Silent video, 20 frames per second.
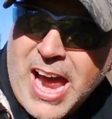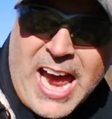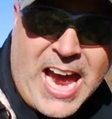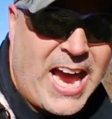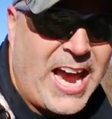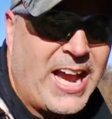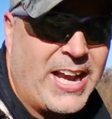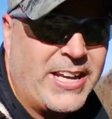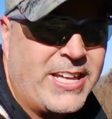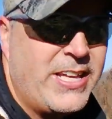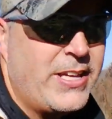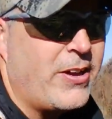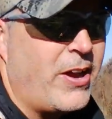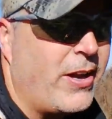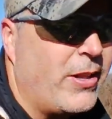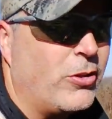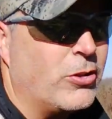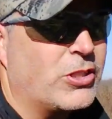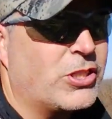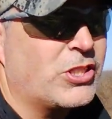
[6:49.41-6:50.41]
And he
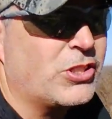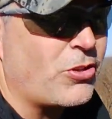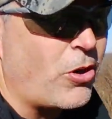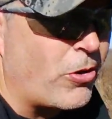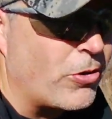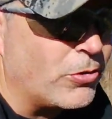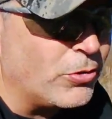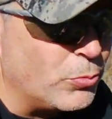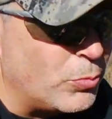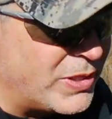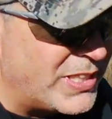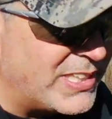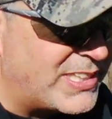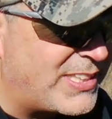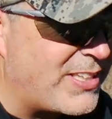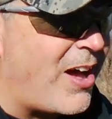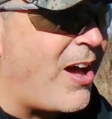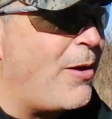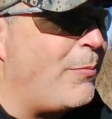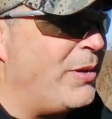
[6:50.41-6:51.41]
kind of looked startled when he
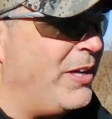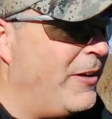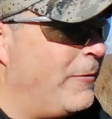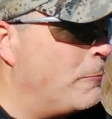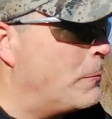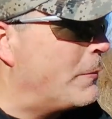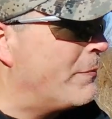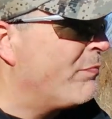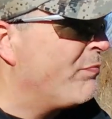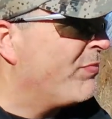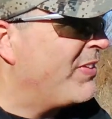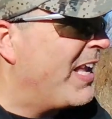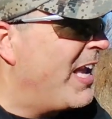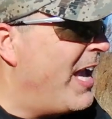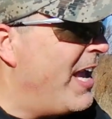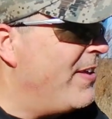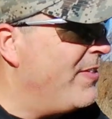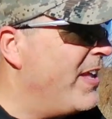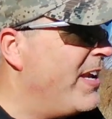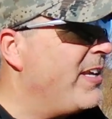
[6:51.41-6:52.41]
saw me.
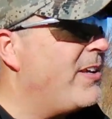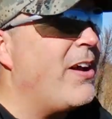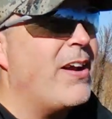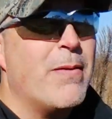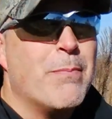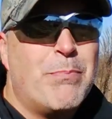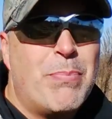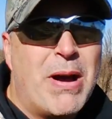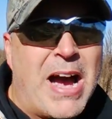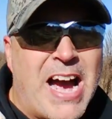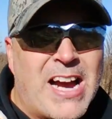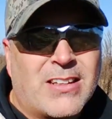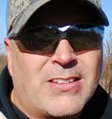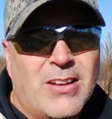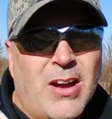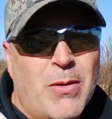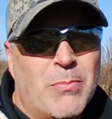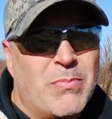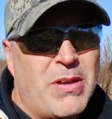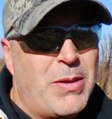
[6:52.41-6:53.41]
And then he kind of
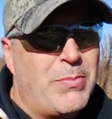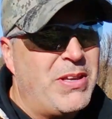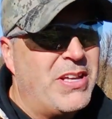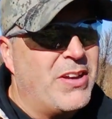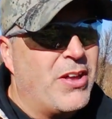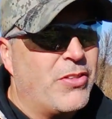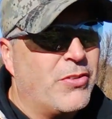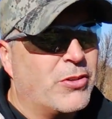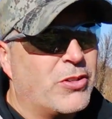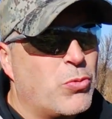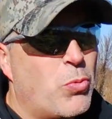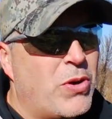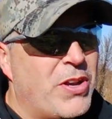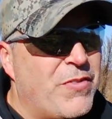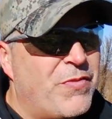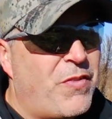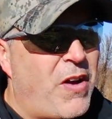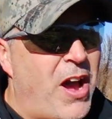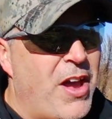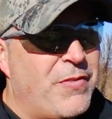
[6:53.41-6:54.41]
backed up maybe another
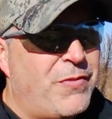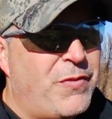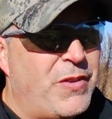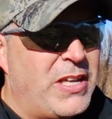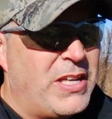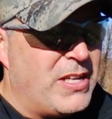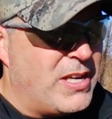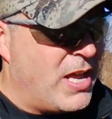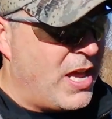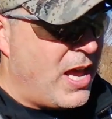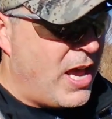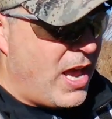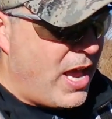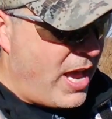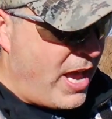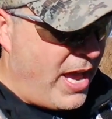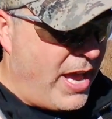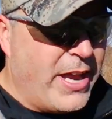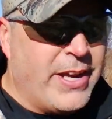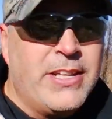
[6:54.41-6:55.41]
25 feet.
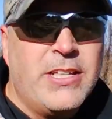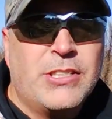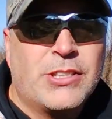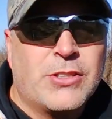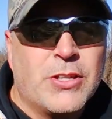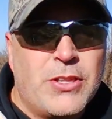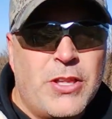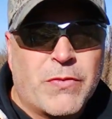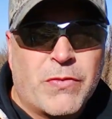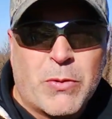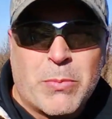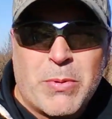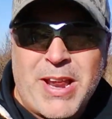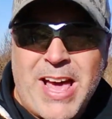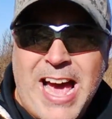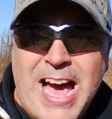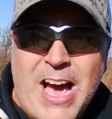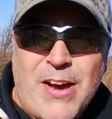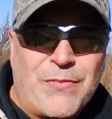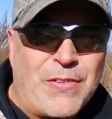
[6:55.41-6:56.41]
And he stood there for about
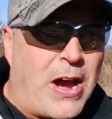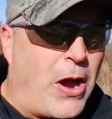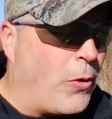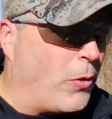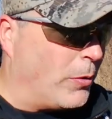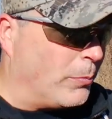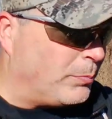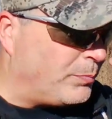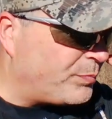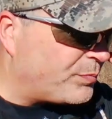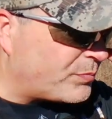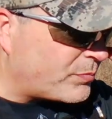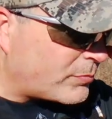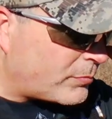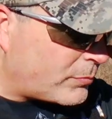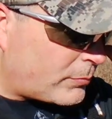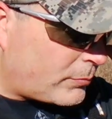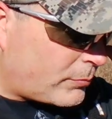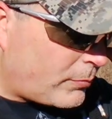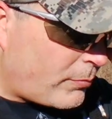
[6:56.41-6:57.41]
a half hour.
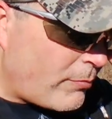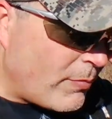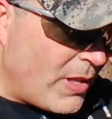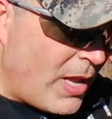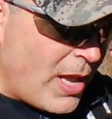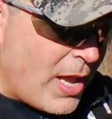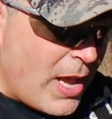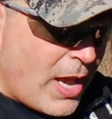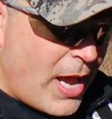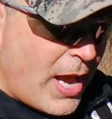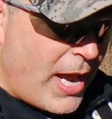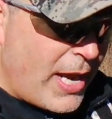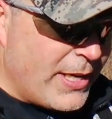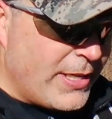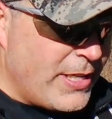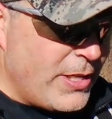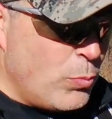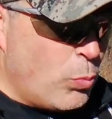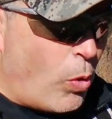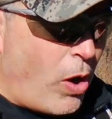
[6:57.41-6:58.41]

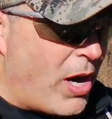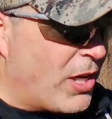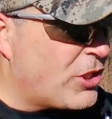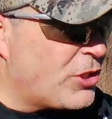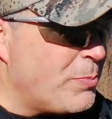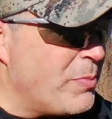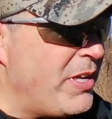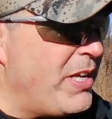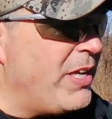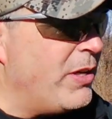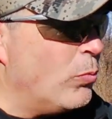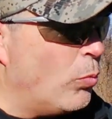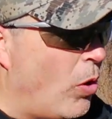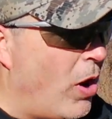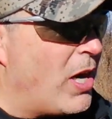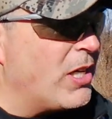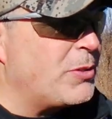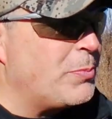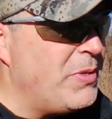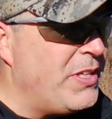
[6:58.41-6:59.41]
And he watched me and
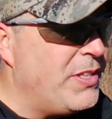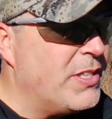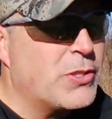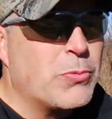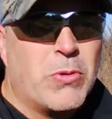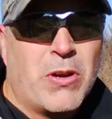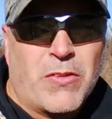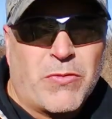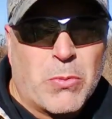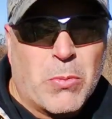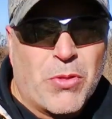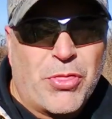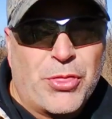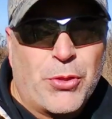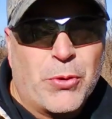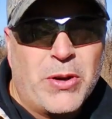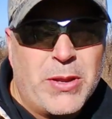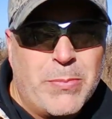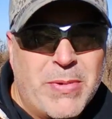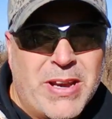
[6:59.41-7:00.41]
watched me. And this went on for about
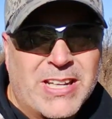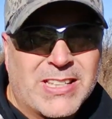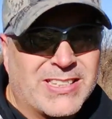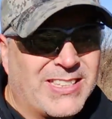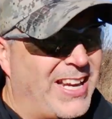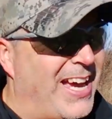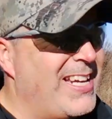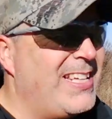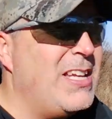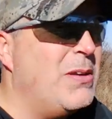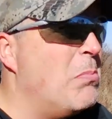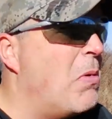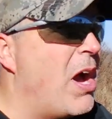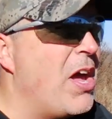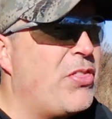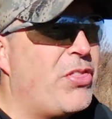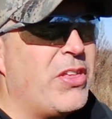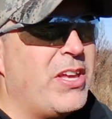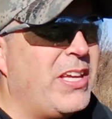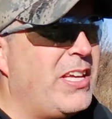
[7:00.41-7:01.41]
30 minutes. And I did
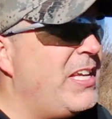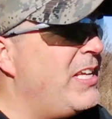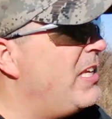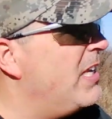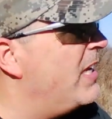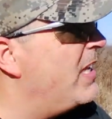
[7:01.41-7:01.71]
my thing, he